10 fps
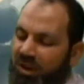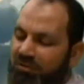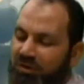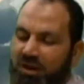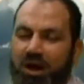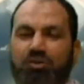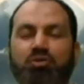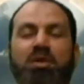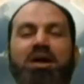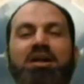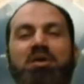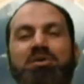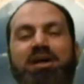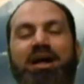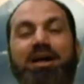If Allah subhanahu
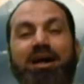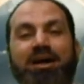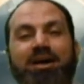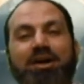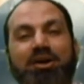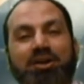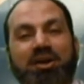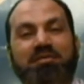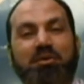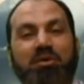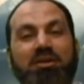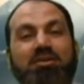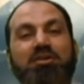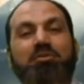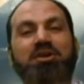wa ta'ala gave the
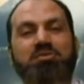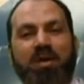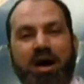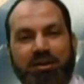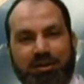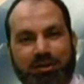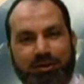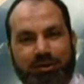wealth to the rich man,